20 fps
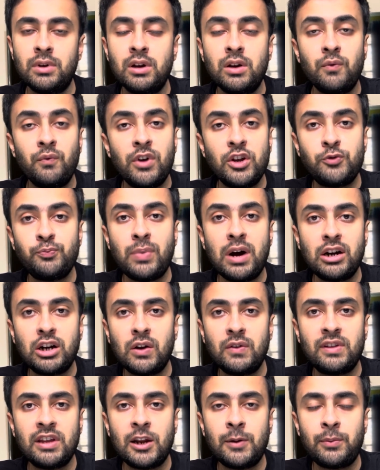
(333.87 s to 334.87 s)
Which part of
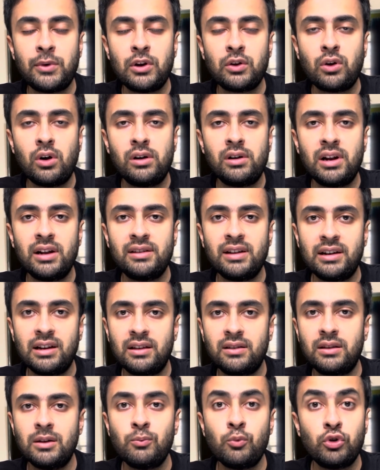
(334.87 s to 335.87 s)
cerebral cortex? It is
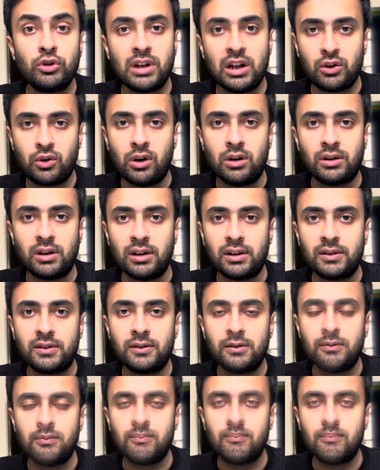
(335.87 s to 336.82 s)
the motor cortex.